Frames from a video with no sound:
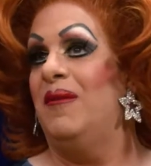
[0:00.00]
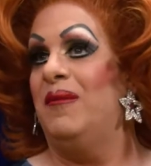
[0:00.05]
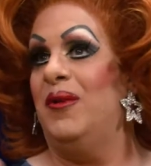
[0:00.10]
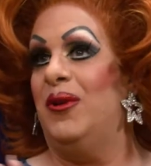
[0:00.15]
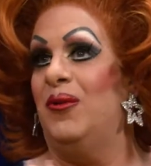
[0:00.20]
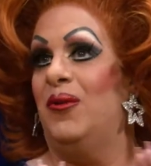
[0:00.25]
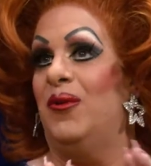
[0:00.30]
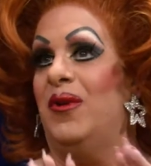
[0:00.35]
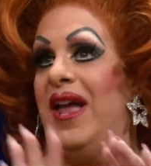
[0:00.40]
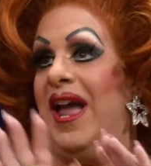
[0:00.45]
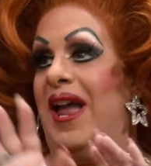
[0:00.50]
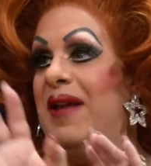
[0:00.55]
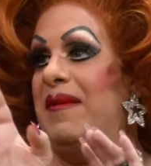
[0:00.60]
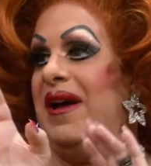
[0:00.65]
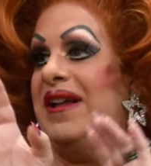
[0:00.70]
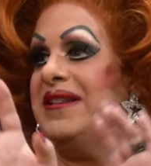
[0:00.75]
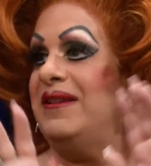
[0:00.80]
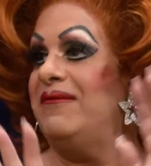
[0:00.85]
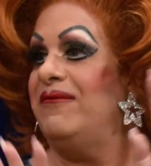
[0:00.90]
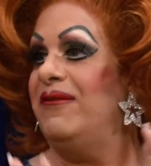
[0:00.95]
but all came
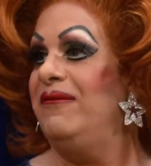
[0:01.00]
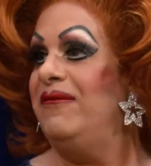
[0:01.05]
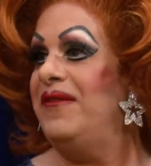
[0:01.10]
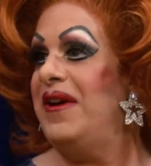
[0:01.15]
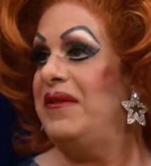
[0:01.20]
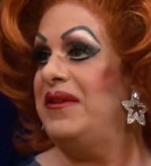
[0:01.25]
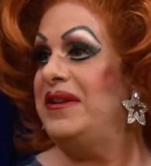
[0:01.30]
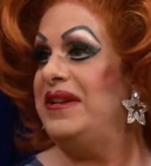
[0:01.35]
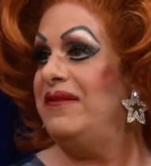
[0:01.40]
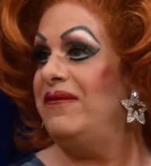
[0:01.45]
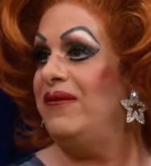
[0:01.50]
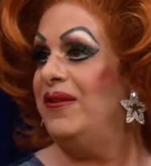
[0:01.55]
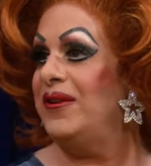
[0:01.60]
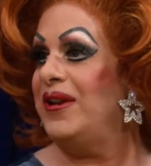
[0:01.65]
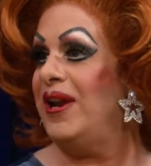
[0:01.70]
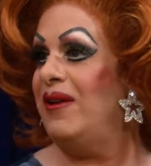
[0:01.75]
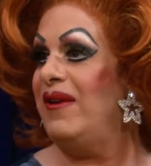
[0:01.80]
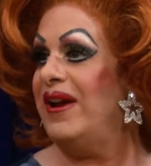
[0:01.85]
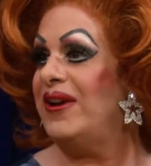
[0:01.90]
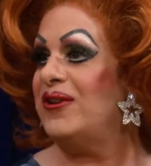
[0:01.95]
at it from very different
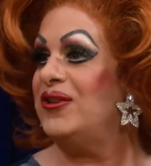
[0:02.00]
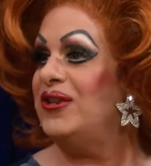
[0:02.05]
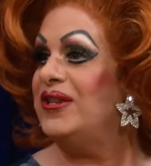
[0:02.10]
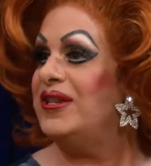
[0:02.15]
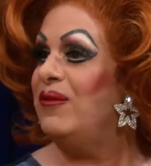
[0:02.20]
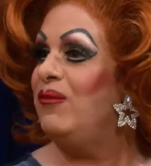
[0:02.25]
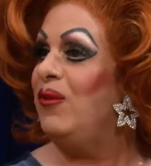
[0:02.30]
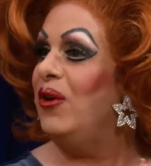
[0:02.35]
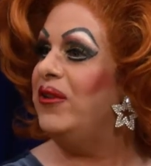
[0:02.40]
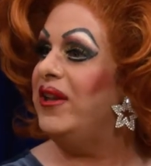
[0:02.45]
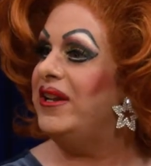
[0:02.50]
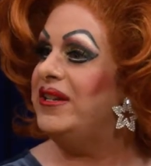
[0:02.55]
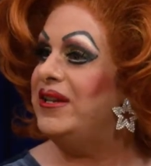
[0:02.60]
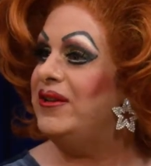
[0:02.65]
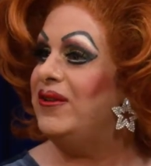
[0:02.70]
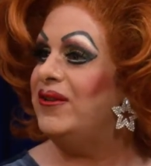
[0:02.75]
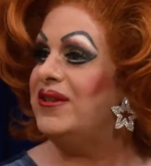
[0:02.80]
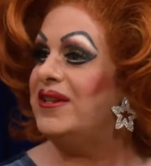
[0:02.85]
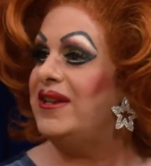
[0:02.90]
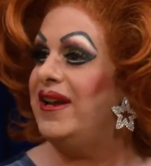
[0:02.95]
directions in what they
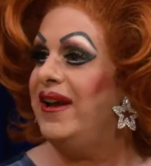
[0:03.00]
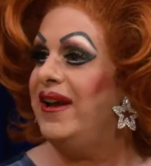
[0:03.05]
did on stage.